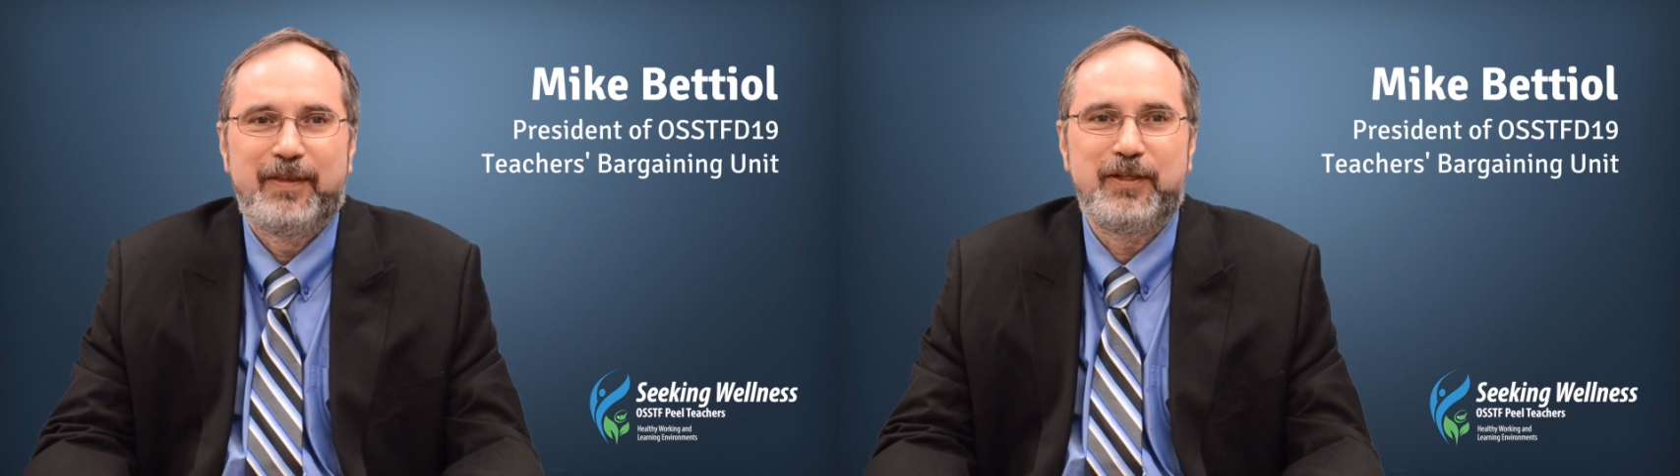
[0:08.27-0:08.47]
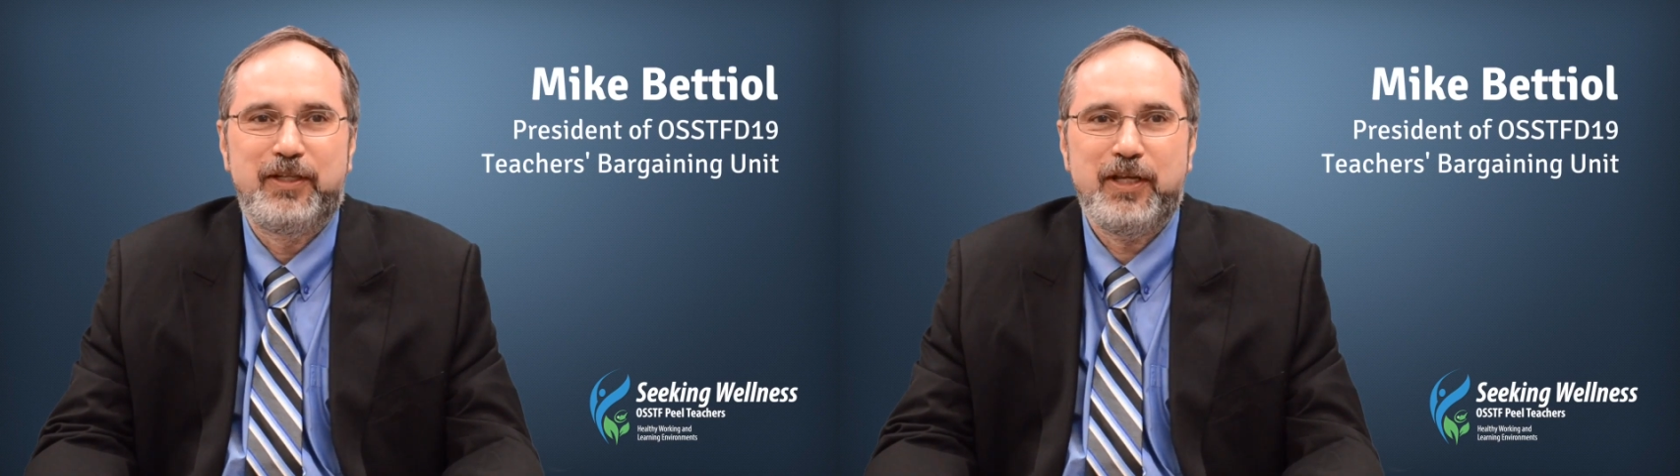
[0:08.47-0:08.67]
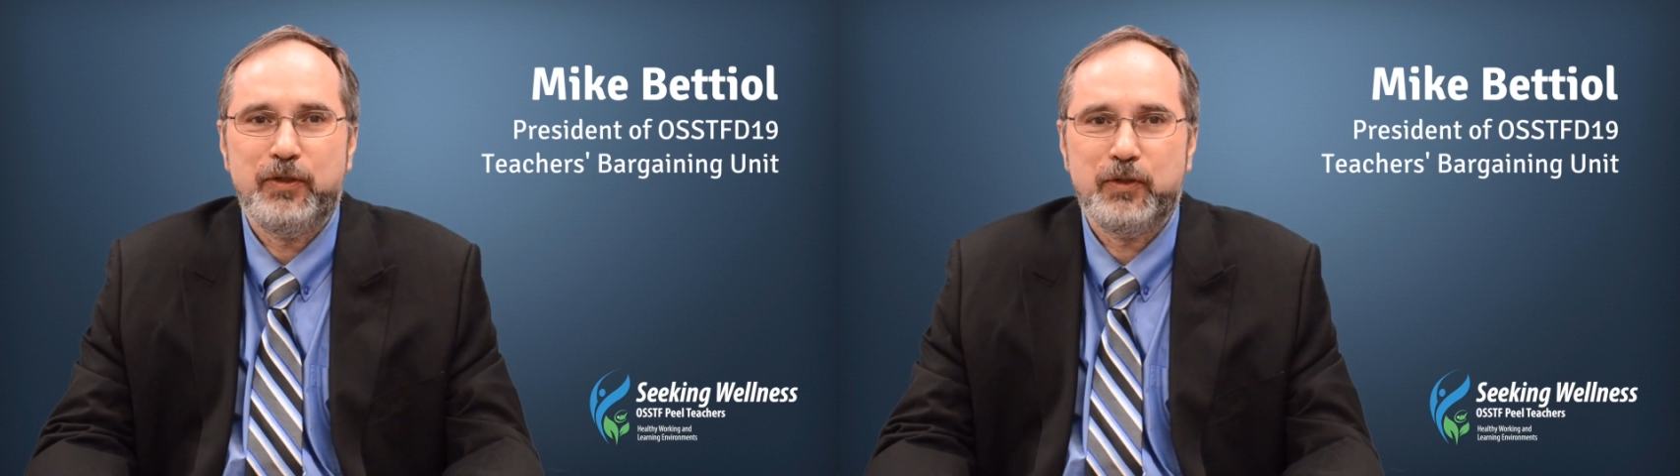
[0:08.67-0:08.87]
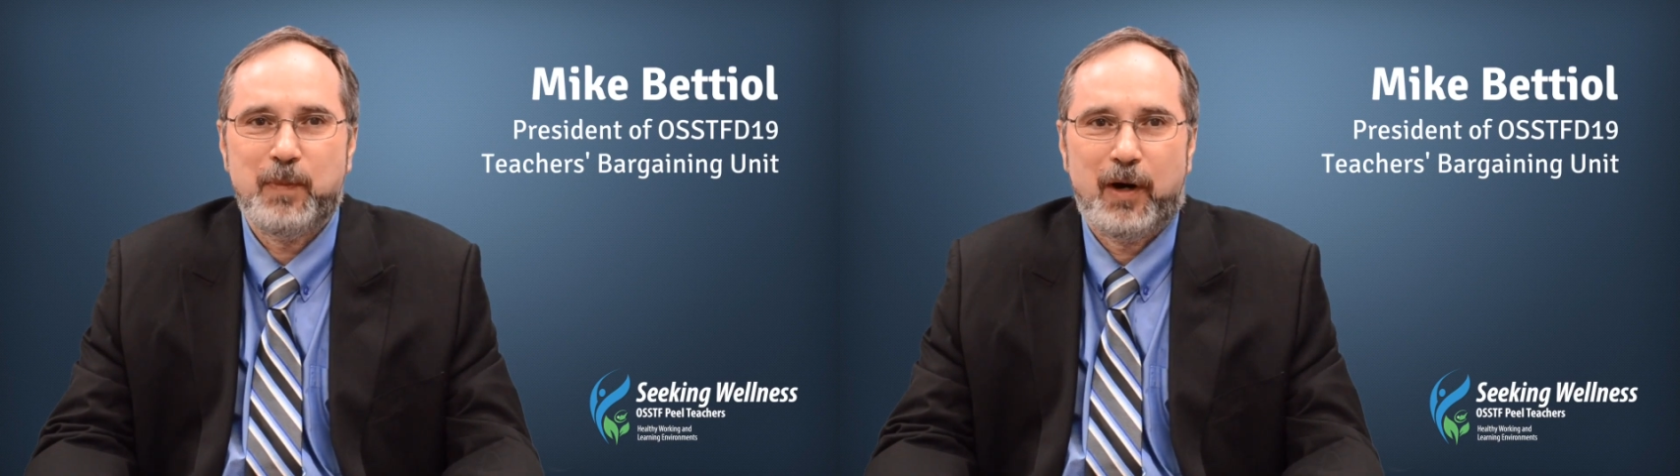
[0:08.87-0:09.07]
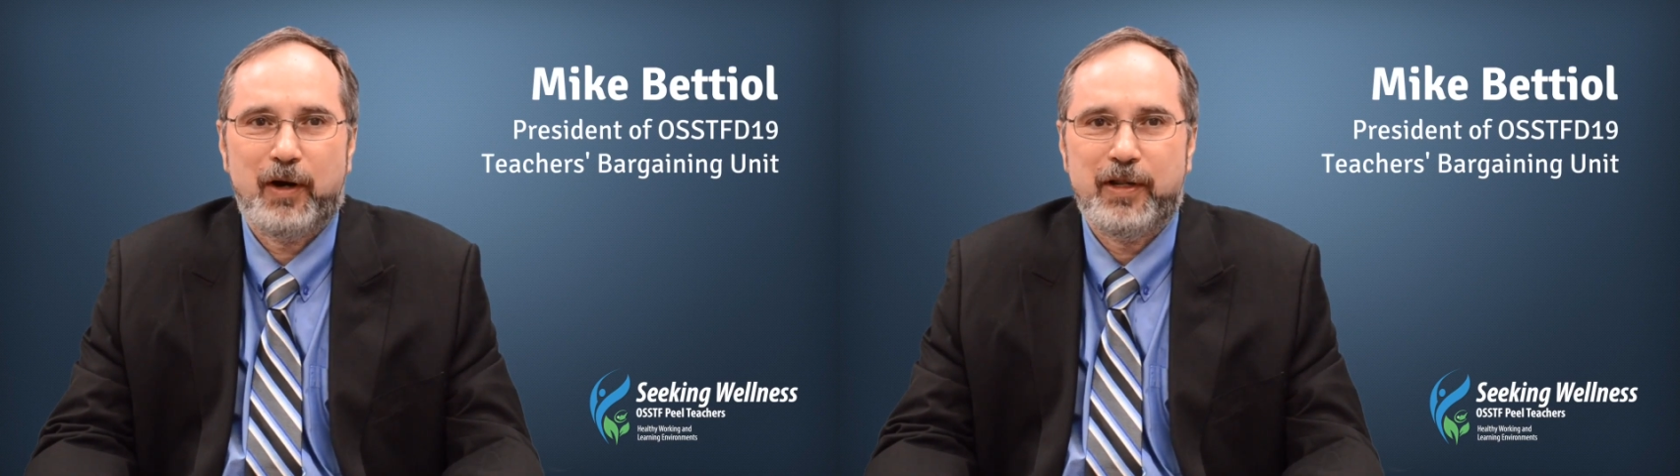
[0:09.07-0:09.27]
The Teachers
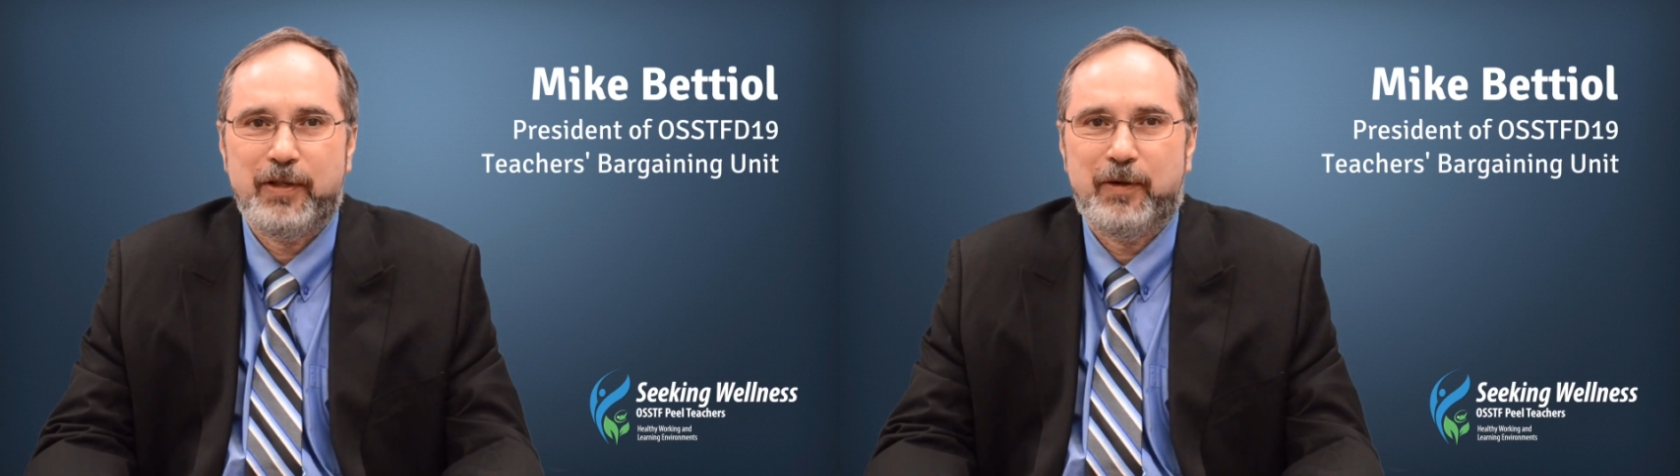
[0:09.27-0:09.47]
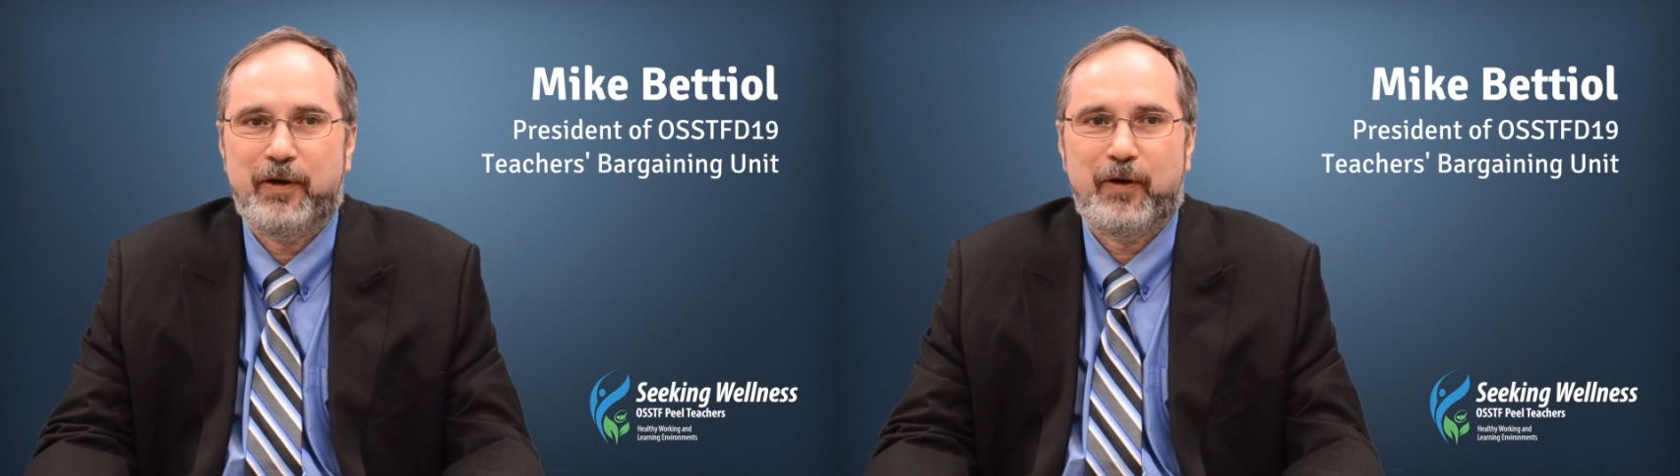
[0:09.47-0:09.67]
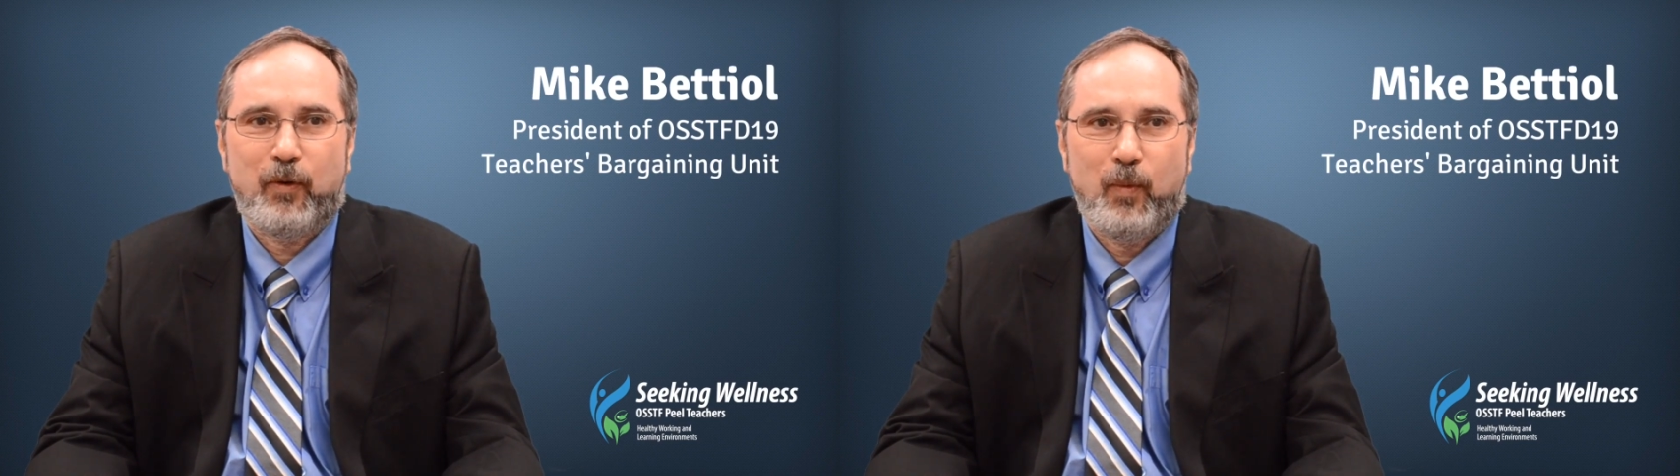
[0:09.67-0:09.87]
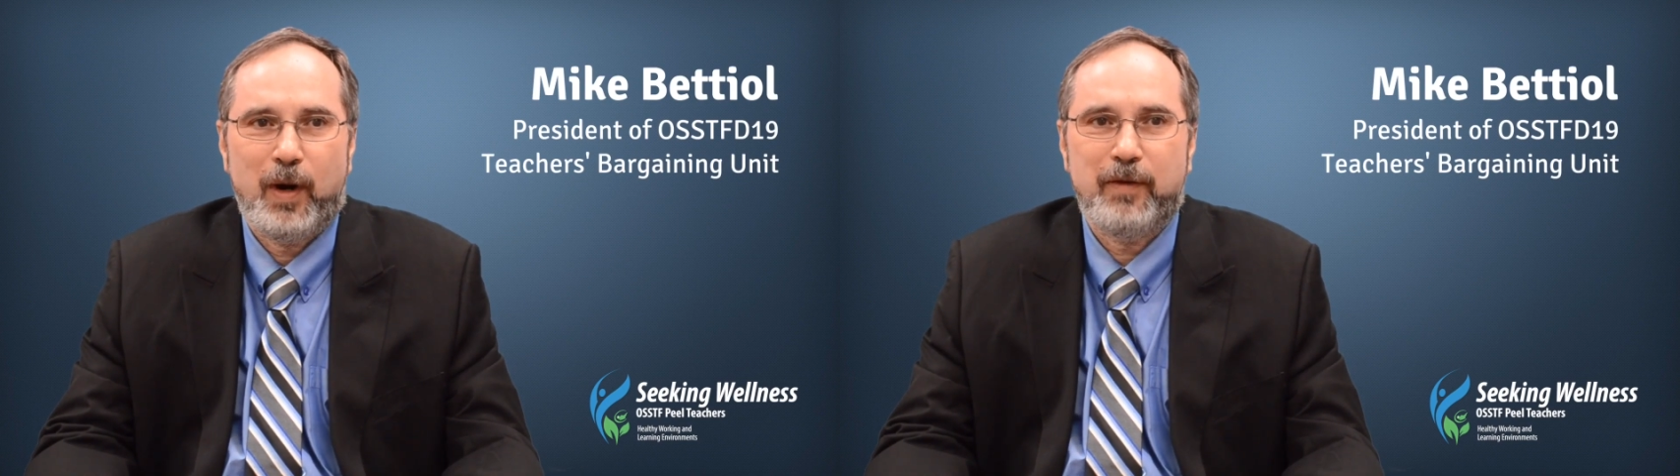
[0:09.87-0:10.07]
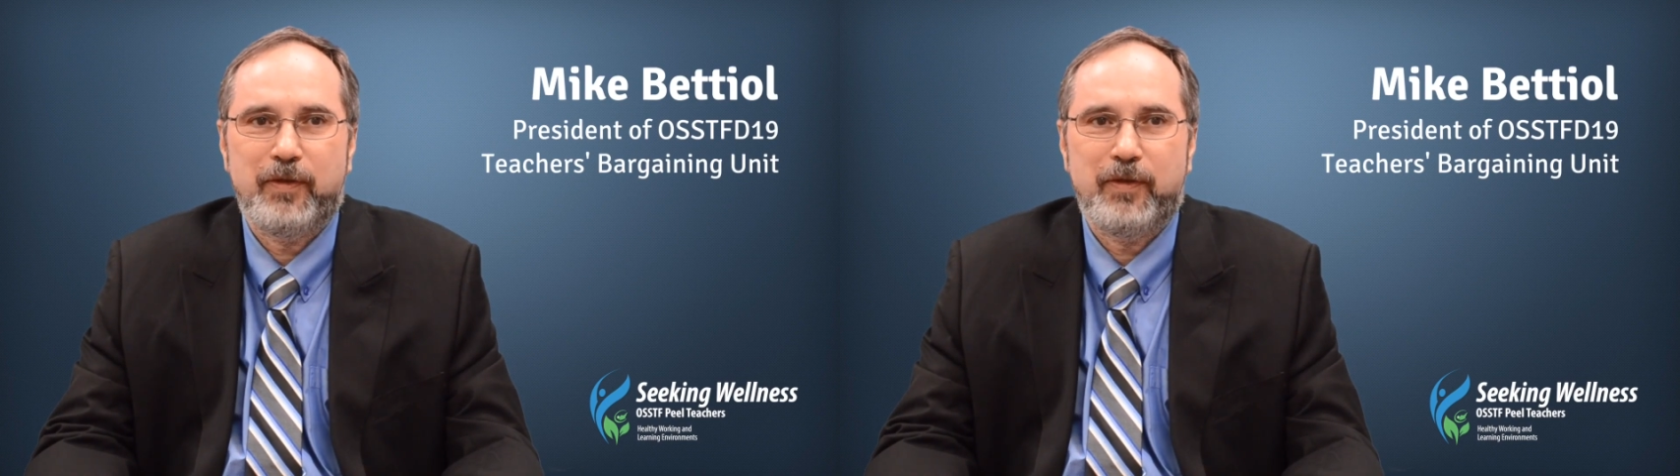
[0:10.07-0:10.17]
Bargaining Unit are aware